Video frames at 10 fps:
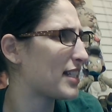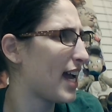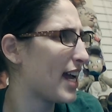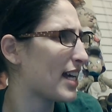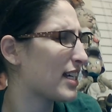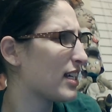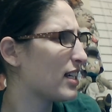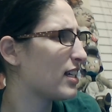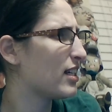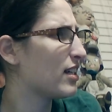day.
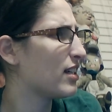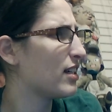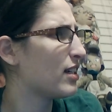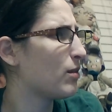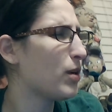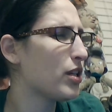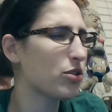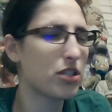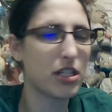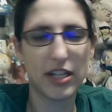One of
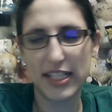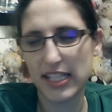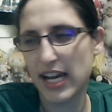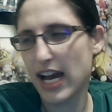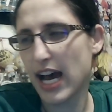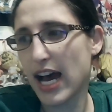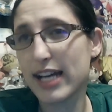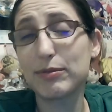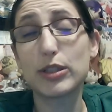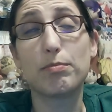those 2 days. I
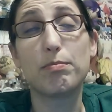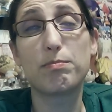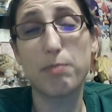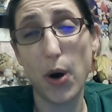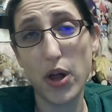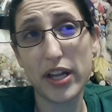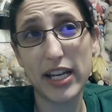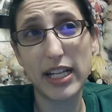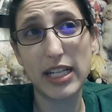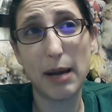was
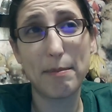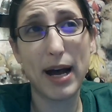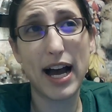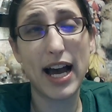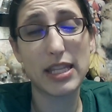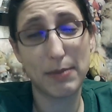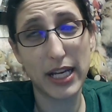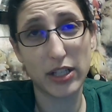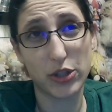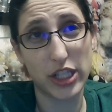bullied by the
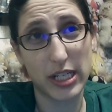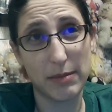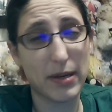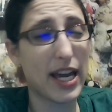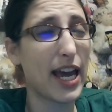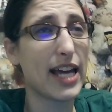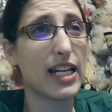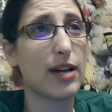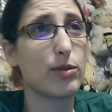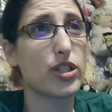Pinot Sheep, and
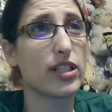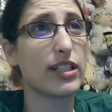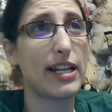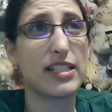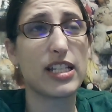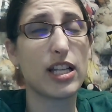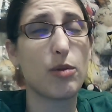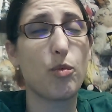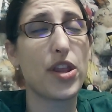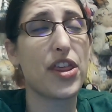I was just, and
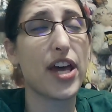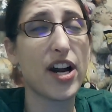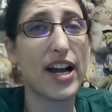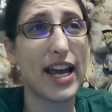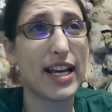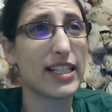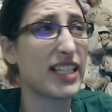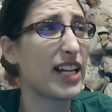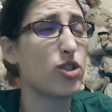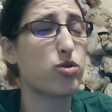dealing with their hate, because
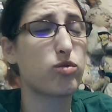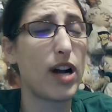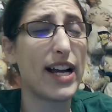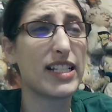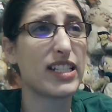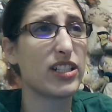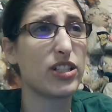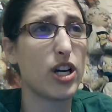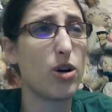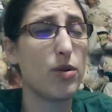I tried to, you
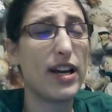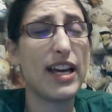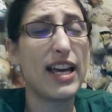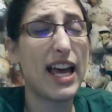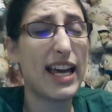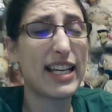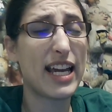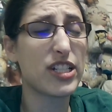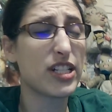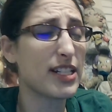know,
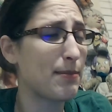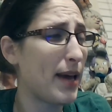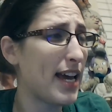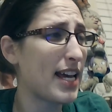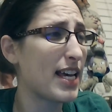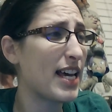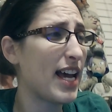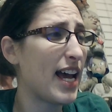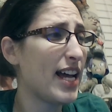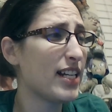engage in a debate,
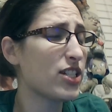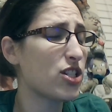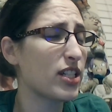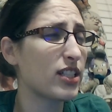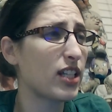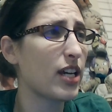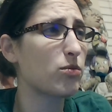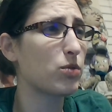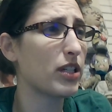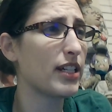and it's just like,
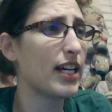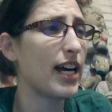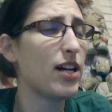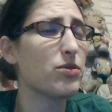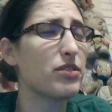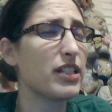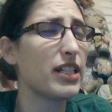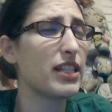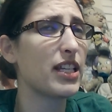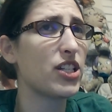really, I don't
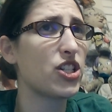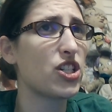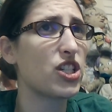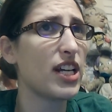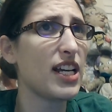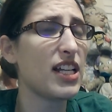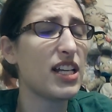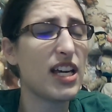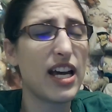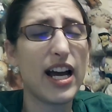need this shit.
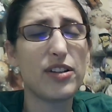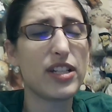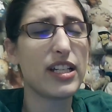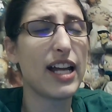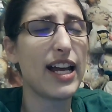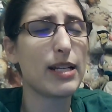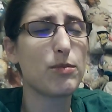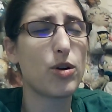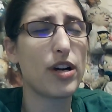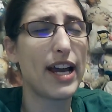I don't need any
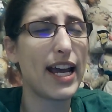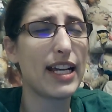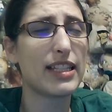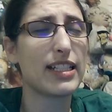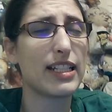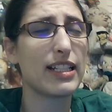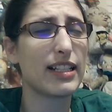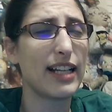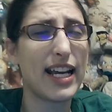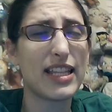more hate
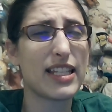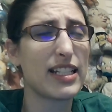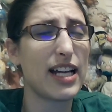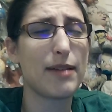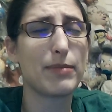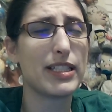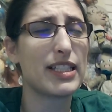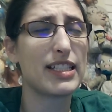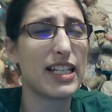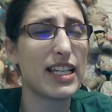than I've been
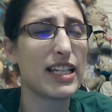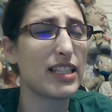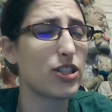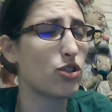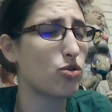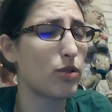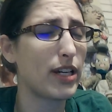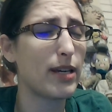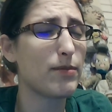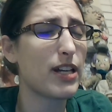seeing in the
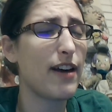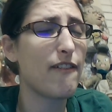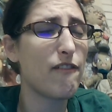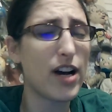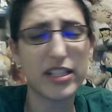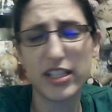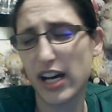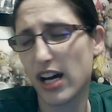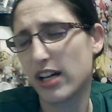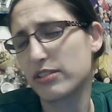streams. Fuck
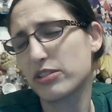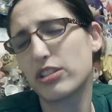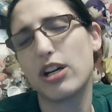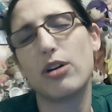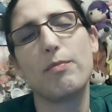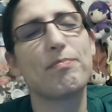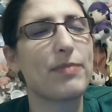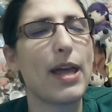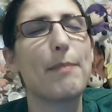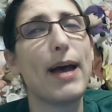y'all. So
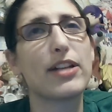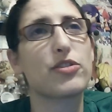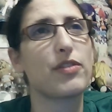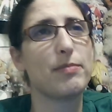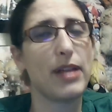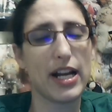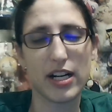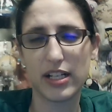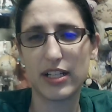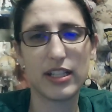I bounced from
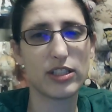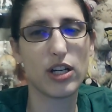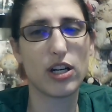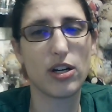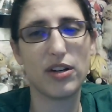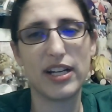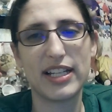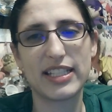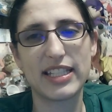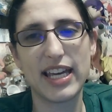there. So
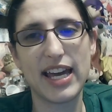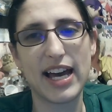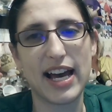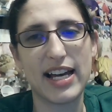yeah,